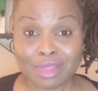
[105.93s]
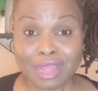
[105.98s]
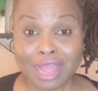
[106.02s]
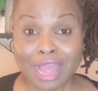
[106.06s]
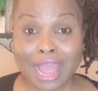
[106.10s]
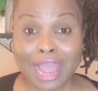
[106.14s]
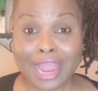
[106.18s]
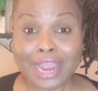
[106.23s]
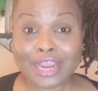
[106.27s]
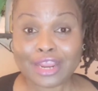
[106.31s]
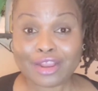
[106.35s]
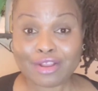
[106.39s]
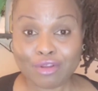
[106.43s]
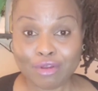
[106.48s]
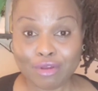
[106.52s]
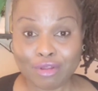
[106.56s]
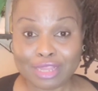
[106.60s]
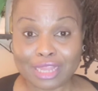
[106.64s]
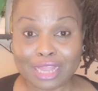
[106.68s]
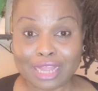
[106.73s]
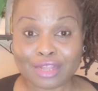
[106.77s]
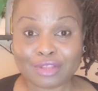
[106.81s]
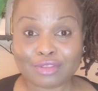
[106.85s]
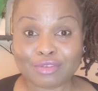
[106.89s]
I
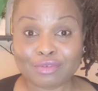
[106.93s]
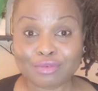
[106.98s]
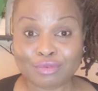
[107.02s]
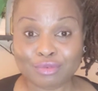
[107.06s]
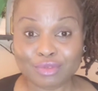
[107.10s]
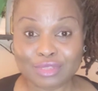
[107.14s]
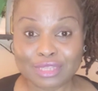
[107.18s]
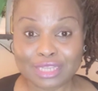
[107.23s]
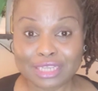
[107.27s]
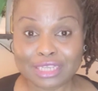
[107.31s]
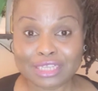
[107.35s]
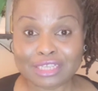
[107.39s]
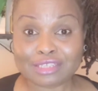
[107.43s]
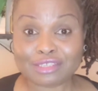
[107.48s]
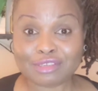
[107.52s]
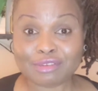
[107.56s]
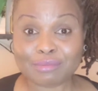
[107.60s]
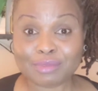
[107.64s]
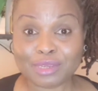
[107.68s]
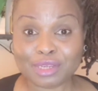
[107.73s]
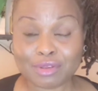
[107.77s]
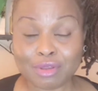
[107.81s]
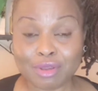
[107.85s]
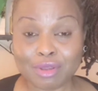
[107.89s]
call out who needs to
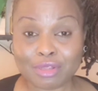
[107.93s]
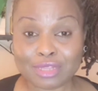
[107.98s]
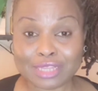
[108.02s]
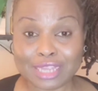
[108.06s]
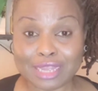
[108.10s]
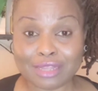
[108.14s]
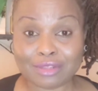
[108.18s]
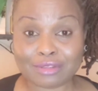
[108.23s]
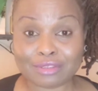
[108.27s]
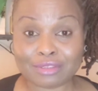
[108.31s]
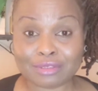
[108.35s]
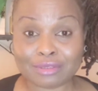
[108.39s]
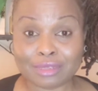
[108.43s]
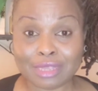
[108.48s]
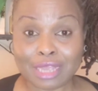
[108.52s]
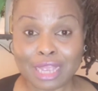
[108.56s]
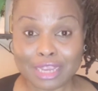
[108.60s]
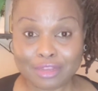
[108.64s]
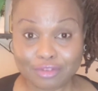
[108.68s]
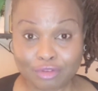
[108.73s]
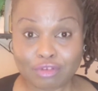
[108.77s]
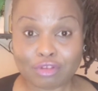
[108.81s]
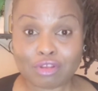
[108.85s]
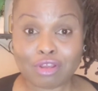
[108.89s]
be called out.
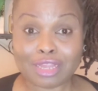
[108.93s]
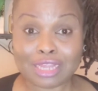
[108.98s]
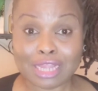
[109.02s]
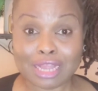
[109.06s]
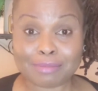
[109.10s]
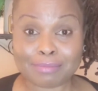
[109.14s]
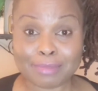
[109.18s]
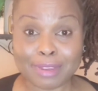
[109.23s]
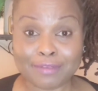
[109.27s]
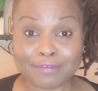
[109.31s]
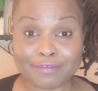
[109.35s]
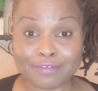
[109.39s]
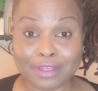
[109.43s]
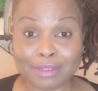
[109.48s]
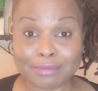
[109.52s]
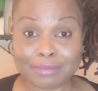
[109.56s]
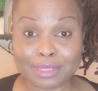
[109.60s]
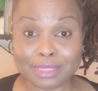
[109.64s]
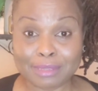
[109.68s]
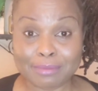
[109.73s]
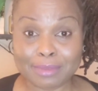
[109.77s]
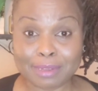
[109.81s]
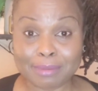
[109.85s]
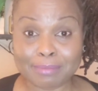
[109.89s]
I do call out my
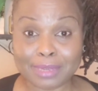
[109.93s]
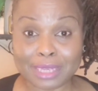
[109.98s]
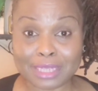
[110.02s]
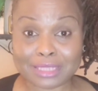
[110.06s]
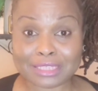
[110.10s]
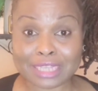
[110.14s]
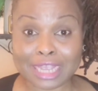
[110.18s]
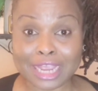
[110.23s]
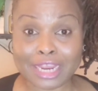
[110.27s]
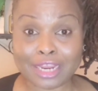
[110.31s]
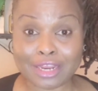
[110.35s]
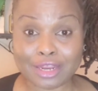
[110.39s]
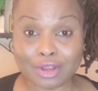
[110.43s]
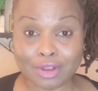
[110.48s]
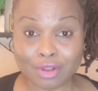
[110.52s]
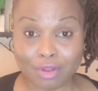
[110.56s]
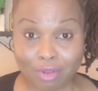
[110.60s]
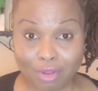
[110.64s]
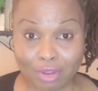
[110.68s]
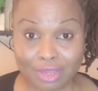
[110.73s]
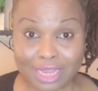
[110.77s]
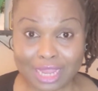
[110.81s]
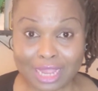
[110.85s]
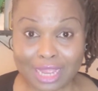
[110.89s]
family members. I
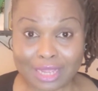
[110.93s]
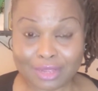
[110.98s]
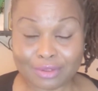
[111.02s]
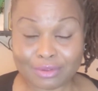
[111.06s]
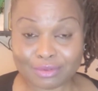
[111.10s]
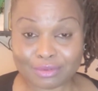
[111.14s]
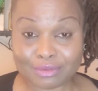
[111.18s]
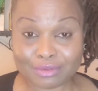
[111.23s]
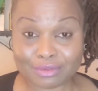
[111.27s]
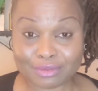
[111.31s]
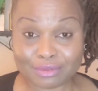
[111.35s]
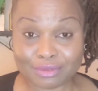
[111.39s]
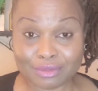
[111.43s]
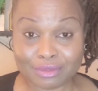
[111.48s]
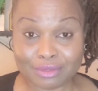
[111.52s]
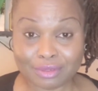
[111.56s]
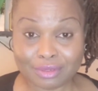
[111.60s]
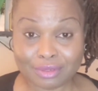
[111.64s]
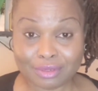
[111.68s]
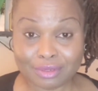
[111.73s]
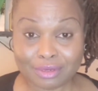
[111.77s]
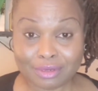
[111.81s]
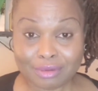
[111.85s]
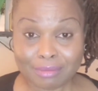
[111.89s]
call out
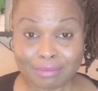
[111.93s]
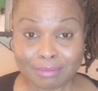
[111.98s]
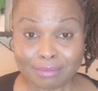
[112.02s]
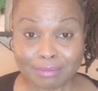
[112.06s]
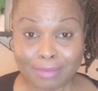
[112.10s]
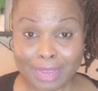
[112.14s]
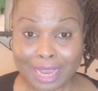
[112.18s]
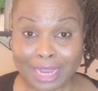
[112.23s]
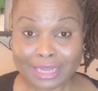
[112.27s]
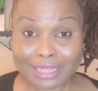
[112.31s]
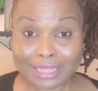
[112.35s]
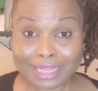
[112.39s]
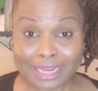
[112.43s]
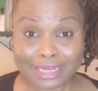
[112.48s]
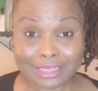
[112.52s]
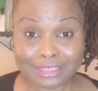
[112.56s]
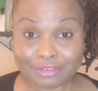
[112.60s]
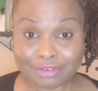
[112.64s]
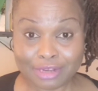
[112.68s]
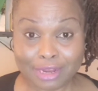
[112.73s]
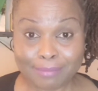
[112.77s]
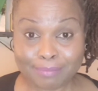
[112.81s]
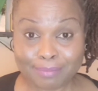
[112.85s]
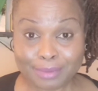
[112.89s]
my
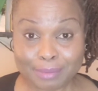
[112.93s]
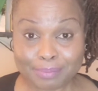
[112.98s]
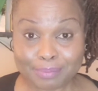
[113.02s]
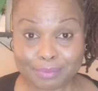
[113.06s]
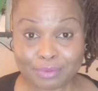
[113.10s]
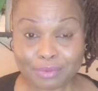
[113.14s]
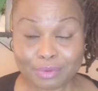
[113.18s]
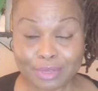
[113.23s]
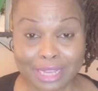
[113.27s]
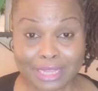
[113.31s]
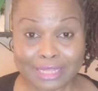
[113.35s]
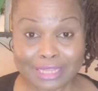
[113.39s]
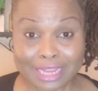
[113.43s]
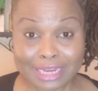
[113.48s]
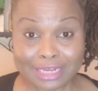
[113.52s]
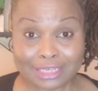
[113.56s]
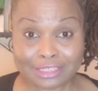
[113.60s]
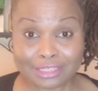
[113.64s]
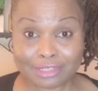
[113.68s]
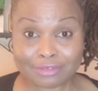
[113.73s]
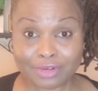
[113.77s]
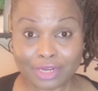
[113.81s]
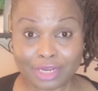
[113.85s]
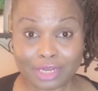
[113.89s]
Nigerian people and
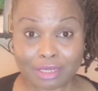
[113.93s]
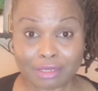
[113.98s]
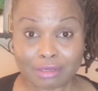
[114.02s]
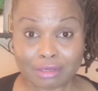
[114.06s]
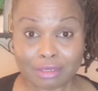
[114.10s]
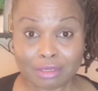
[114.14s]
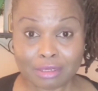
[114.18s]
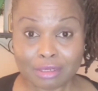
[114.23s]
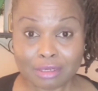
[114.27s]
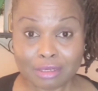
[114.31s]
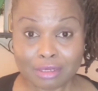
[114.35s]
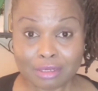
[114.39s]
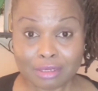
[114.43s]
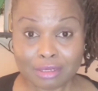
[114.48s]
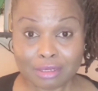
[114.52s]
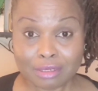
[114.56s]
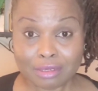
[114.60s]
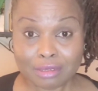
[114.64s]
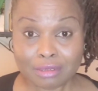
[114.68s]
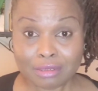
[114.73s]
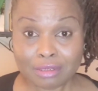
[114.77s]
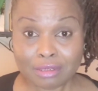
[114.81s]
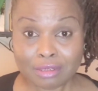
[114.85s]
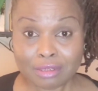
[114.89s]
Nigeria.
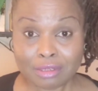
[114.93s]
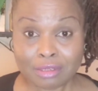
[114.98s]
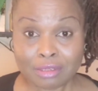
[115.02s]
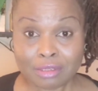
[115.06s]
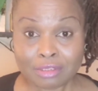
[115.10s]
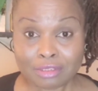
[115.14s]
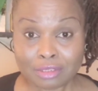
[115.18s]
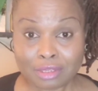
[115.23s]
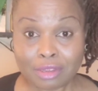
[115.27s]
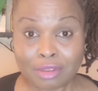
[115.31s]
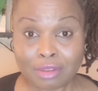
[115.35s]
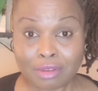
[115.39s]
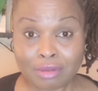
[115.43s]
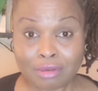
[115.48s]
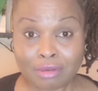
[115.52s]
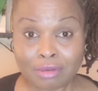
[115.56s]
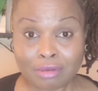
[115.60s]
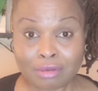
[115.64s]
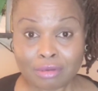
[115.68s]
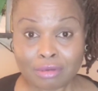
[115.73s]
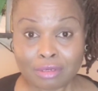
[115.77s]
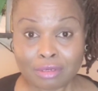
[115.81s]
So,